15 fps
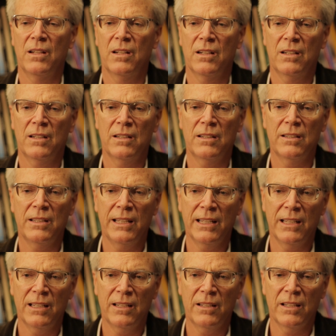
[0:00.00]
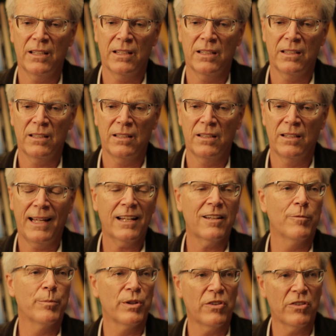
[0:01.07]
and lack
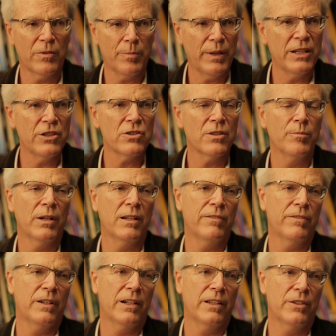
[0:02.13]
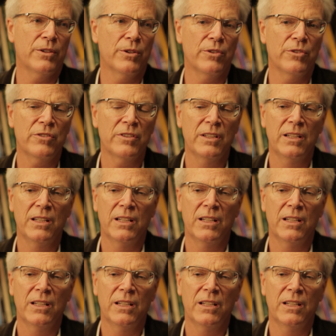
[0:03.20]
of participation by fathers,